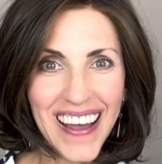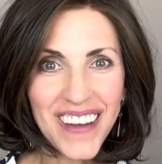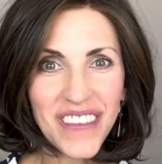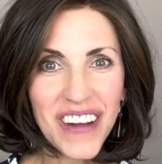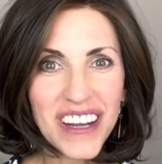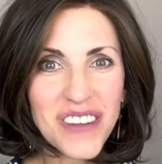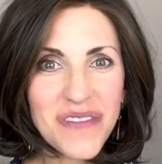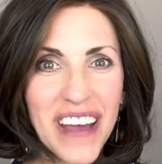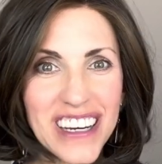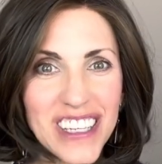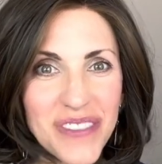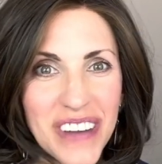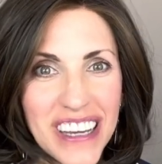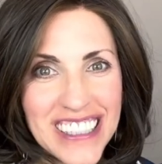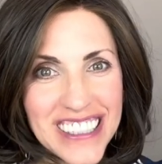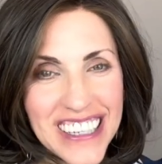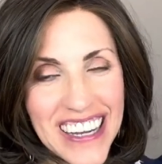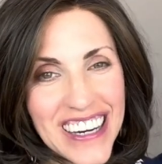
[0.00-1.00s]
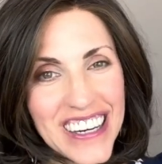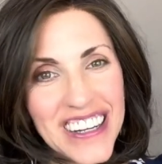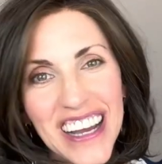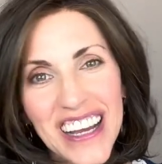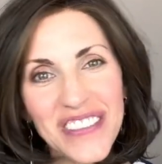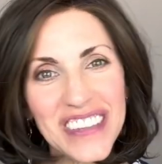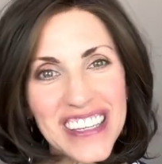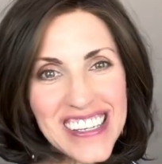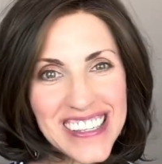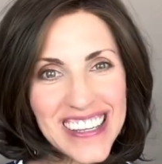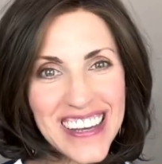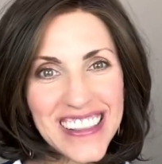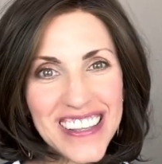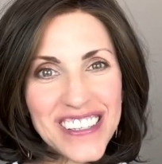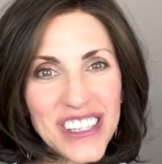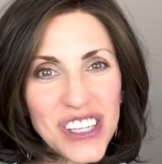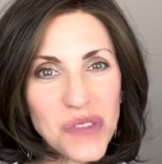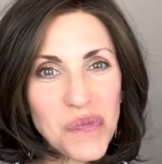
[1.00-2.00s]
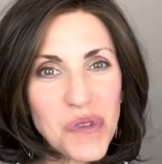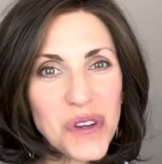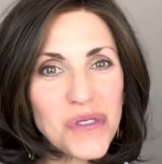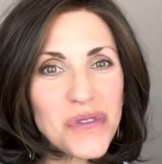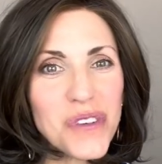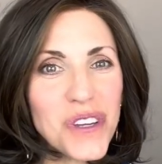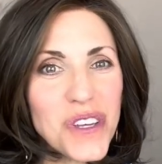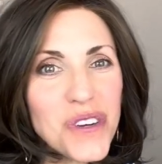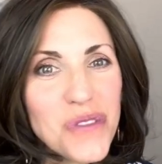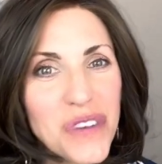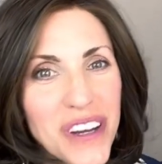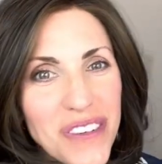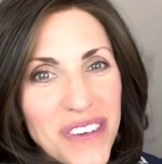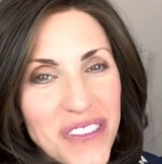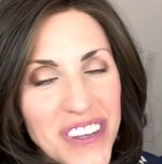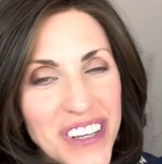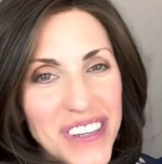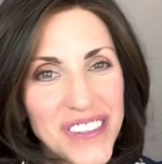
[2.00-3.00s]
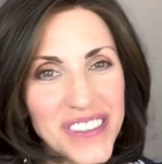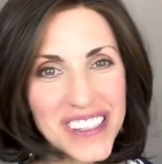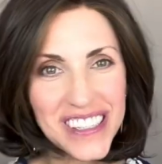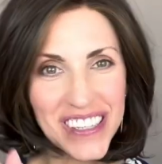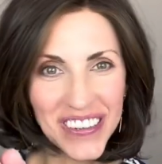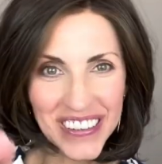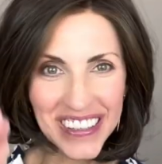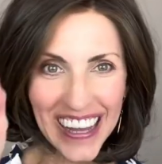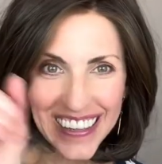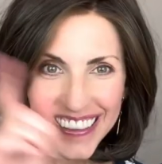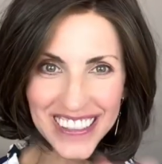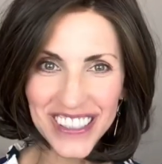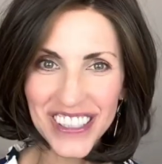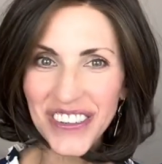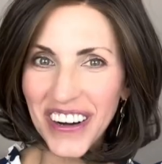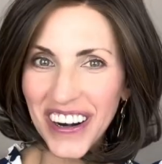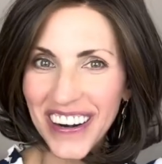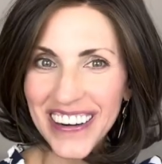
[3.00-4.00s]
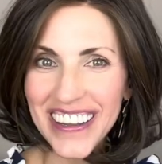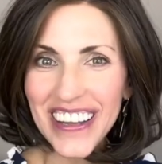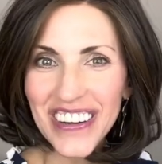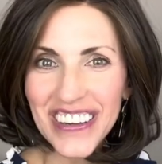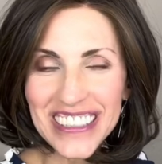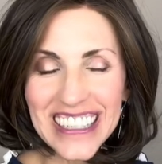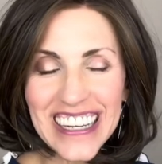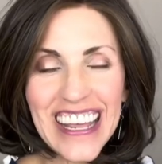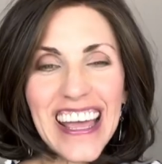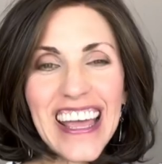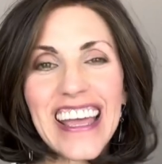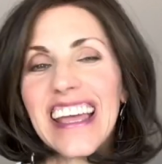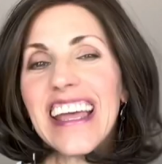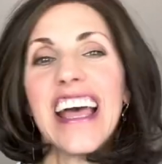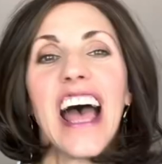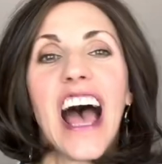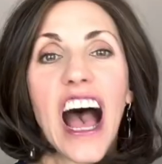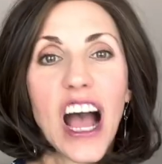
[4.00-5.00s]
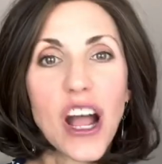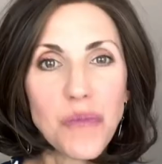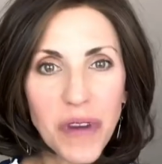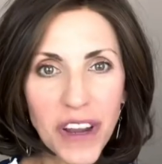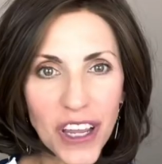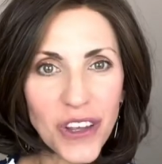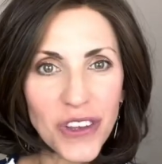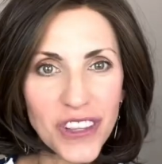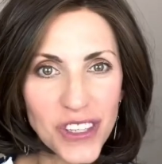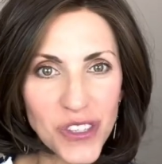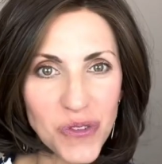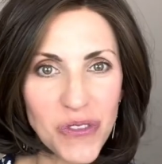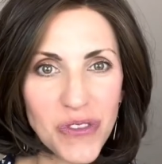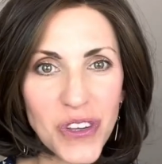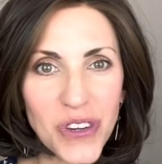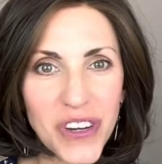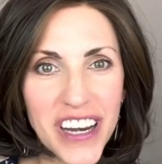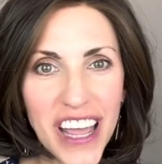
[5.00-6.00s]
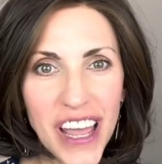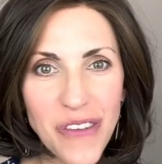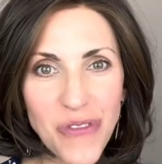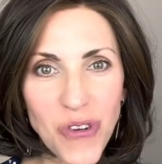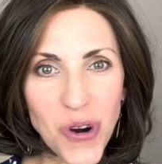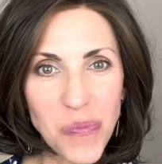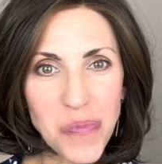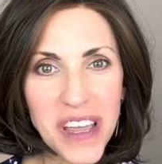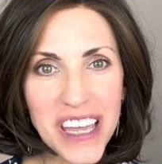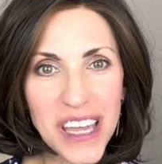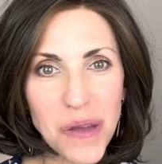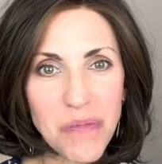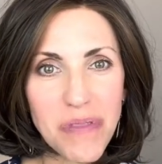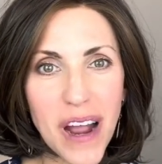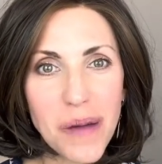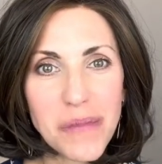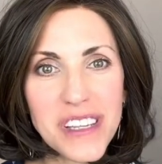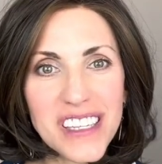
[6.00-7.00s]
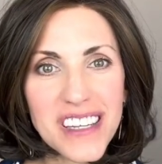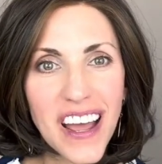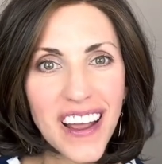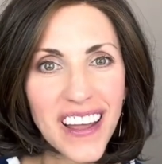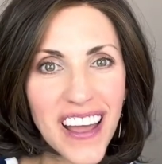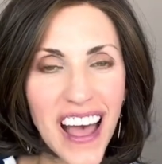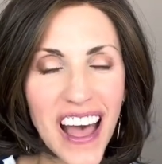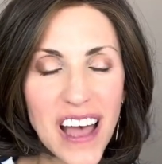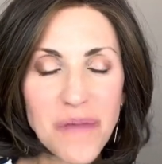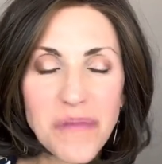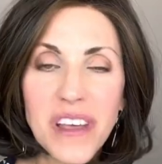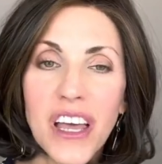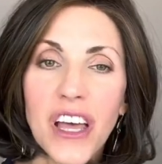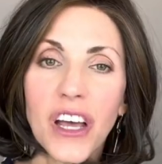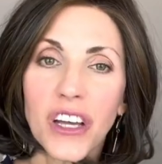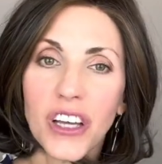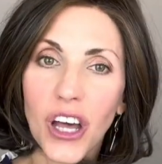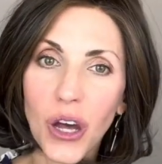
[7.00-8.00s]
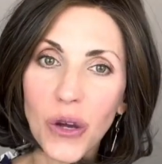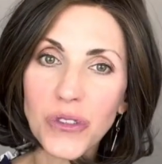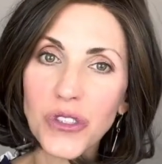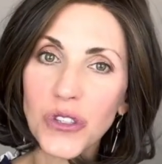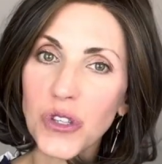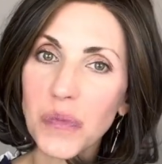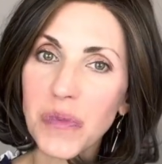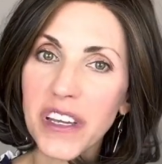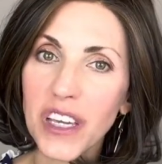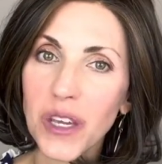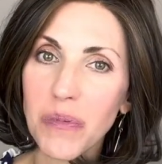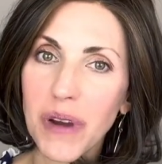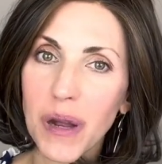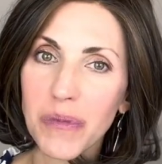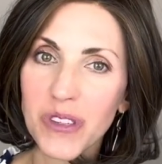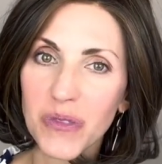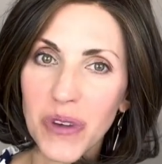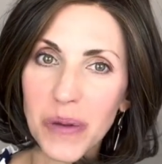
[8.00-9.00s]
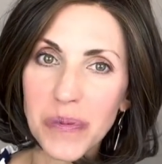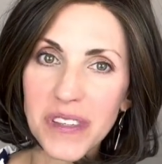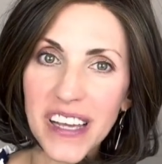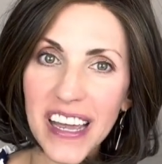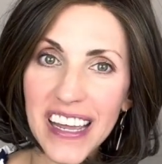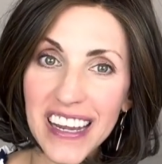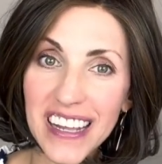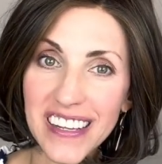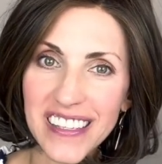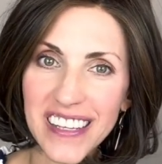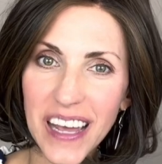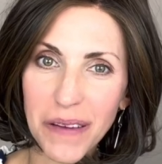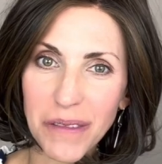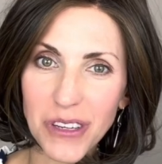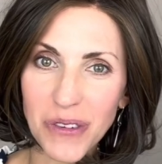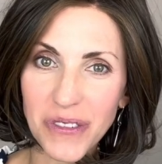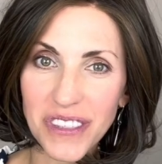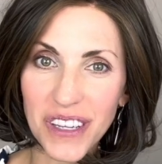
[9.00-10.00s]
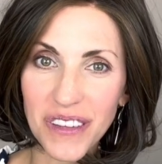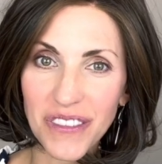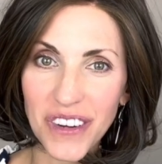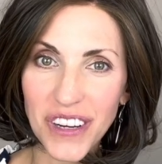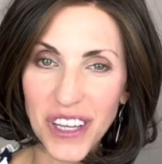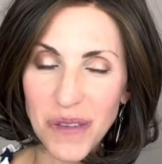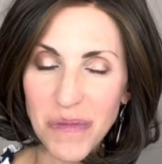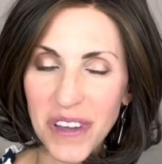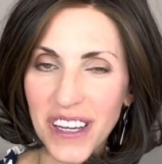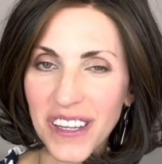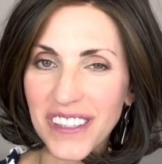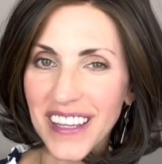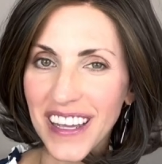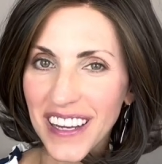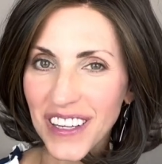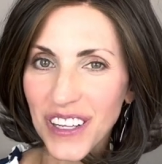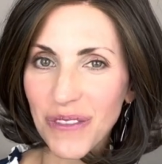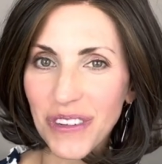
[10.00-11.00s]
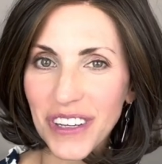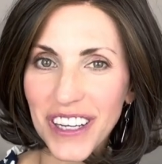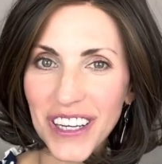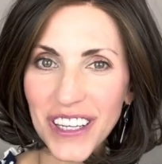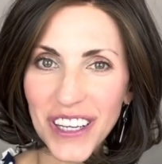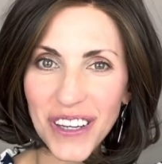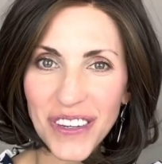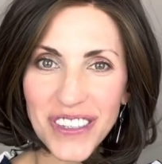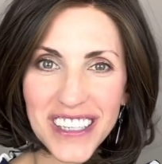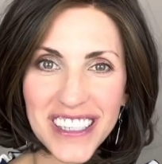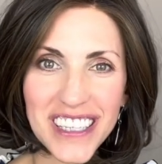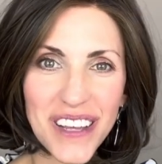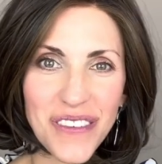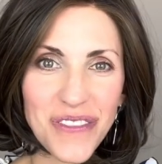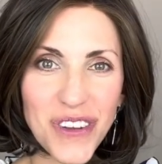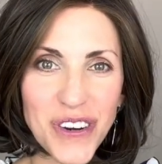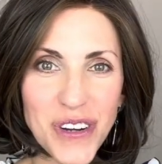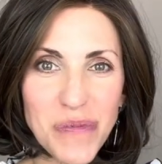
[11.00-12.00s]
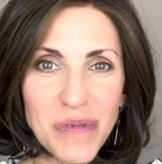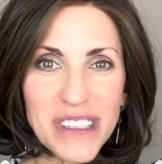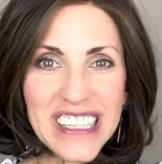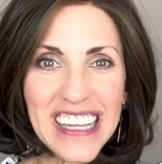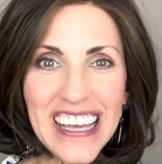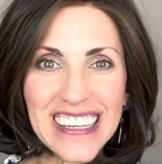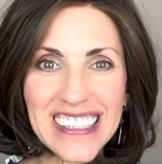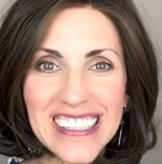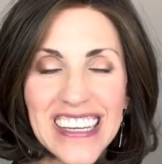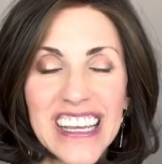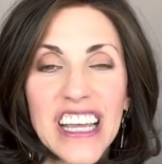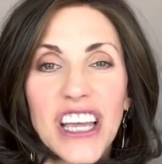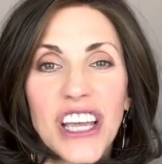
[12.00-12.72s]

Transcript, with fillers: Hi, welcome back to my channel. I'm Lisa, this is Beautiful You Wig Reviews. So glad that you are here today. I'm bringing you this review today for Pinky Promise dot com. Go to the Pinky Promise website and sign up to receive their emails and you will get a code to save thirty percent.